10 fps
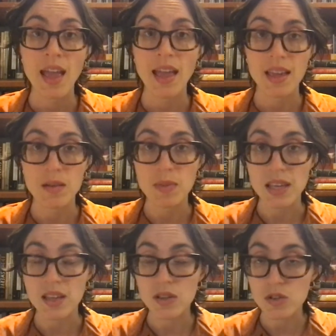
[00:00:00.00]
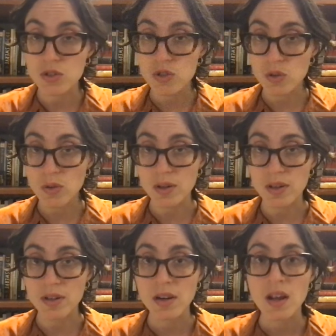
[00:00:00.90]
and making
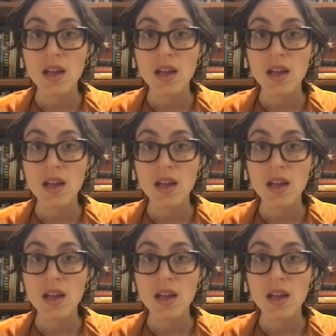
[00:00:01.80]
sure